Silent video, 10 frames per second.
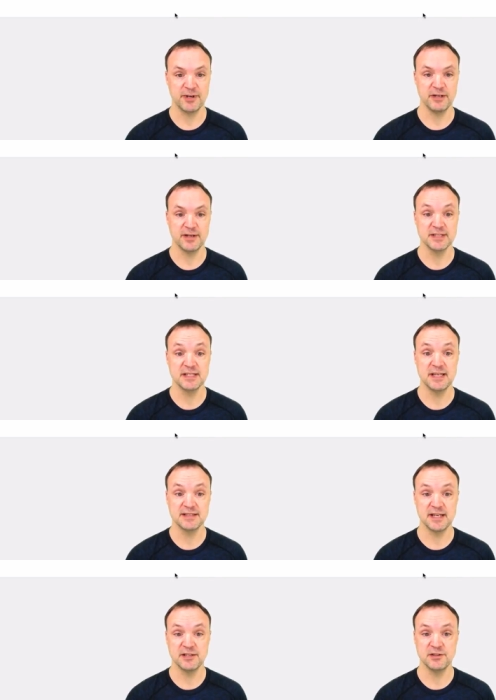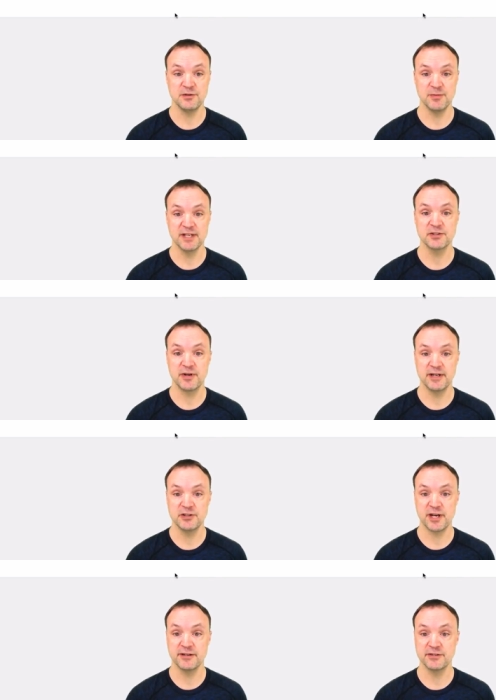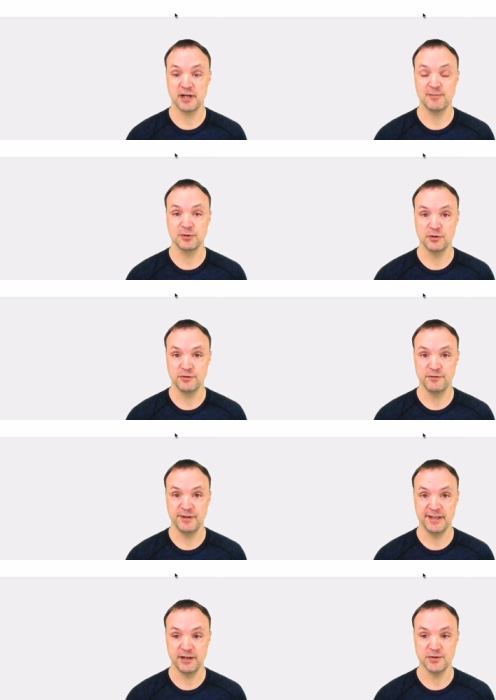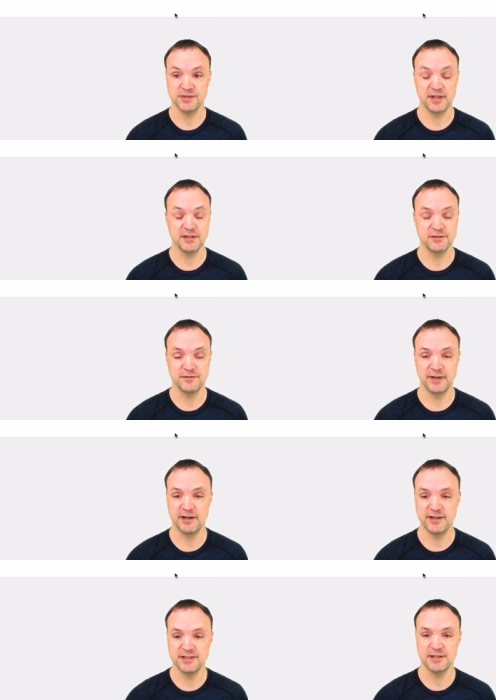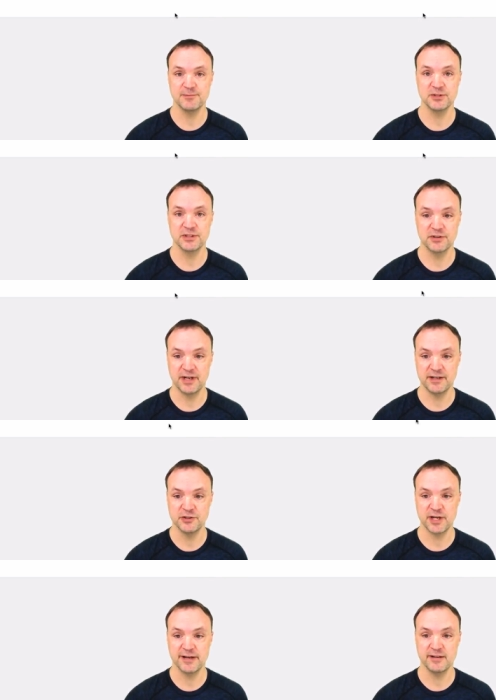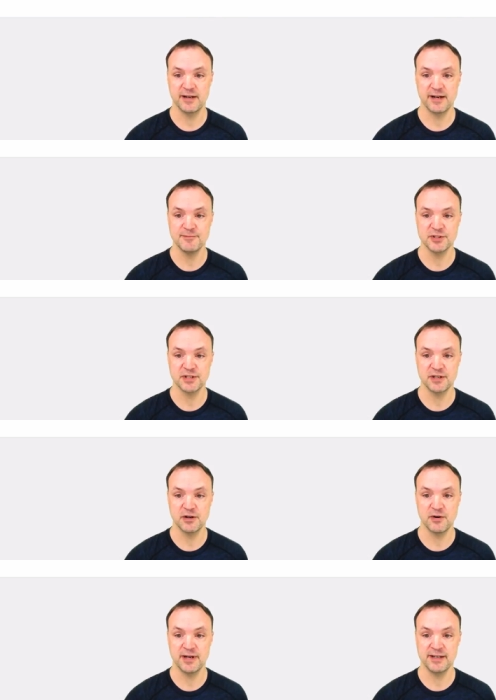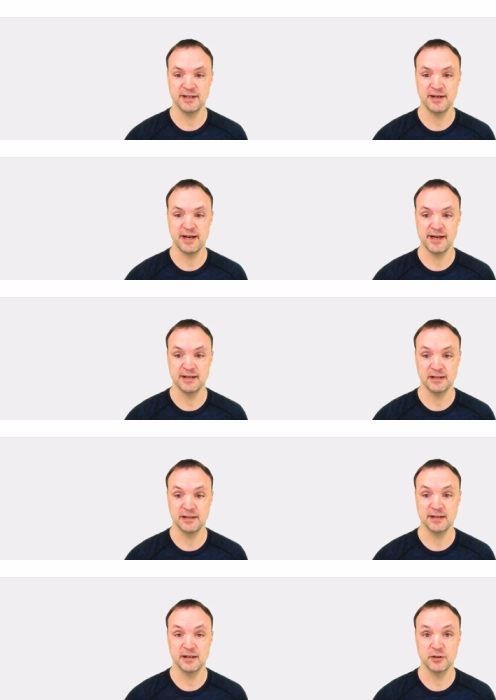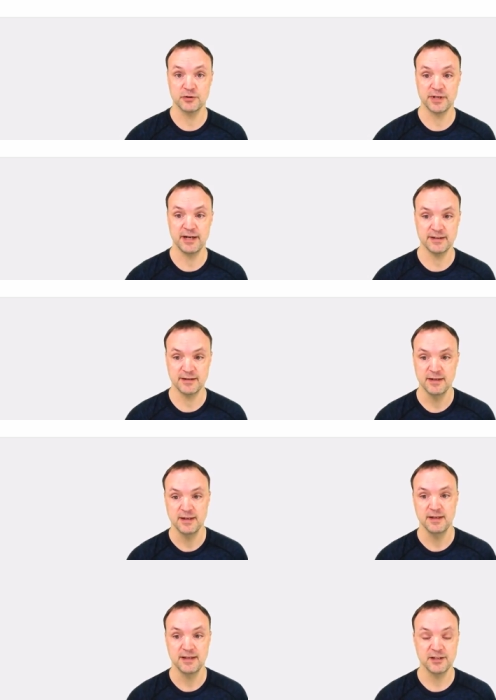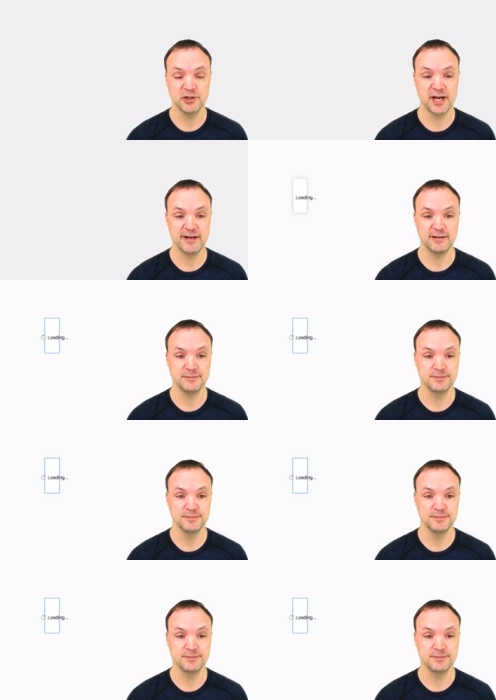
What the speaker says: you can see it says you must create a channel to upload videos, and it's very simple to create a channel. I'm just going to go here and click Create a Channel.